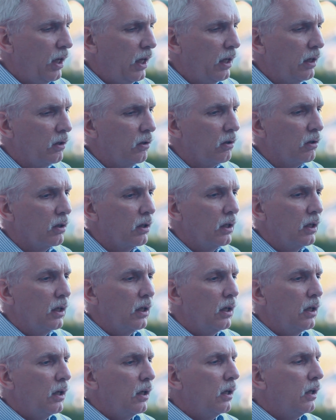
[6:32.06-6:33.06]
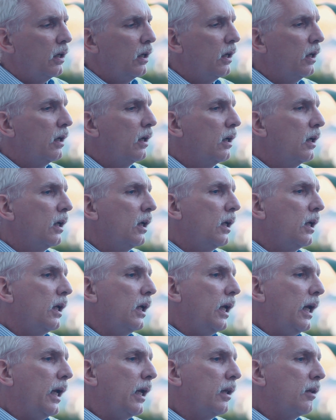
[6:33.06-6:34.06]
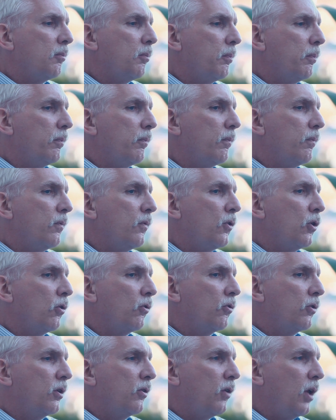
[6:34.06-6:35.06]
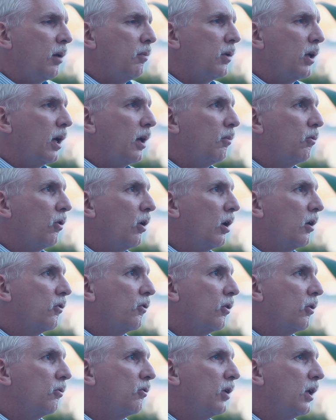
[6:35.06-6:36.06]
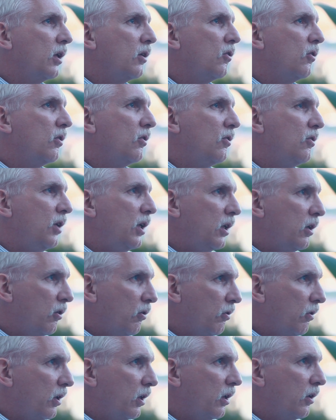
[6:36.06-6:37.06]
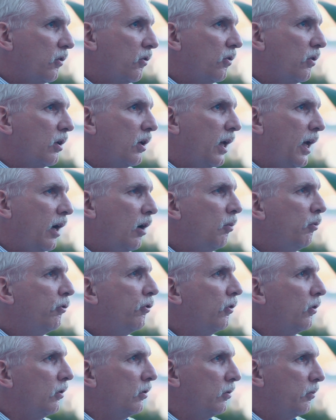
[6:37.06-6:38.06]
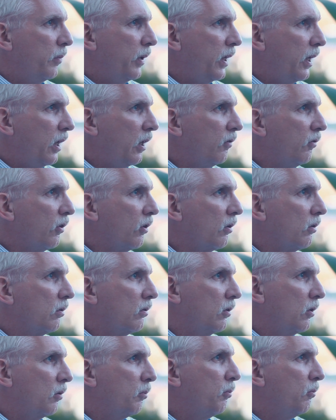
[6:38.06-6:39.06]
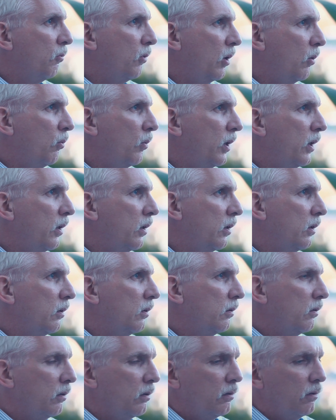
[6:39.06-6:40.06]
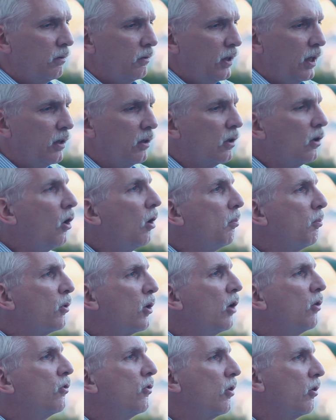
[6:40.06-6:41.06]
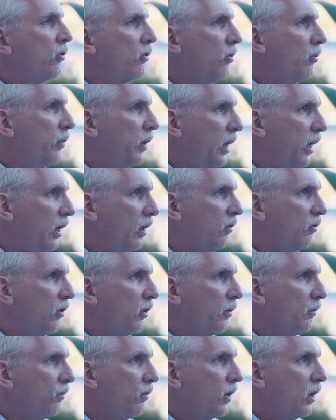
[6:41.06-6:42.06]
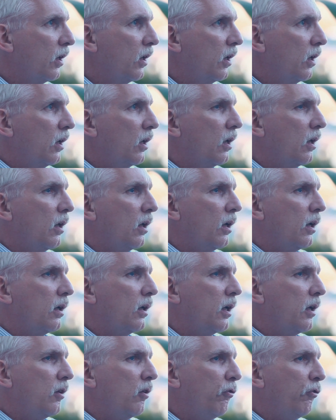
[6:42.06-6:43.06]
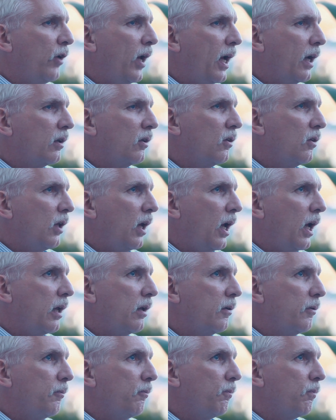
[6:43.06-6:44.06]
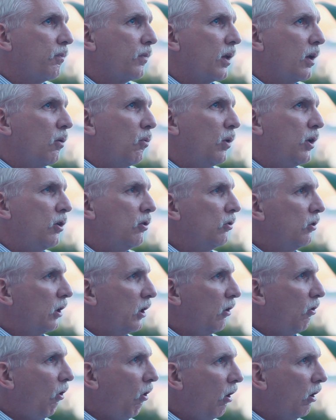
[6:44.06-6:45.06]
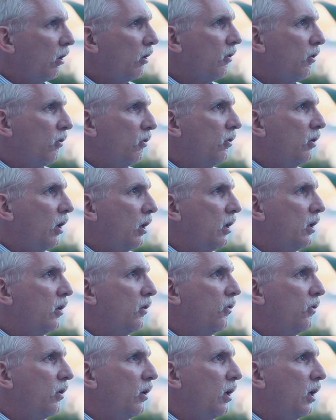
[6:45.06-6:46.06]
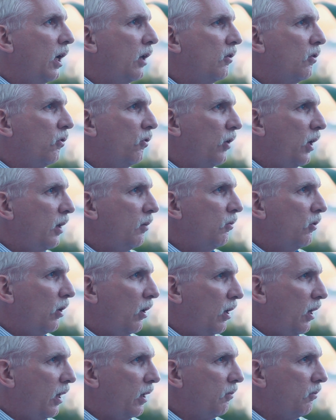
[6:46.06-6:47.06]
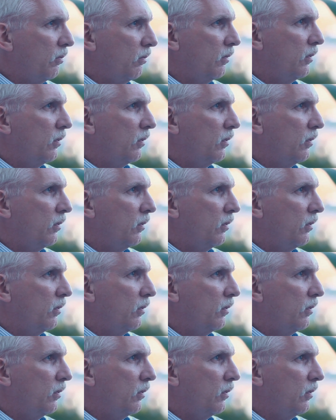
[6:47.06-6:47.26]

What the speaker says: anger. And those same games also tend to decrease helpful behavior, or what we tend to call prosocial behavior. And the fact that when you look at all of the studies at the same time